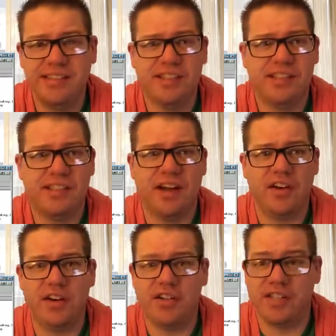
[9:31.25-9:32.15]
Just
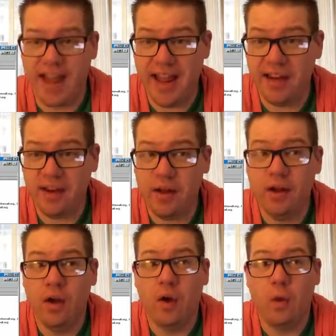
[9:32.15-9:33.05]
understand
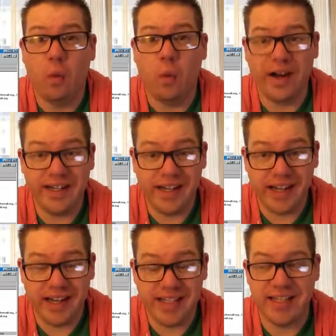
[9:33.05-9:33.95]
what
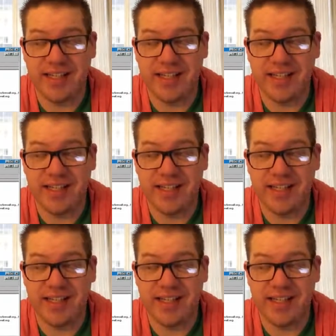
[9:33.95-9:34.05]
DNS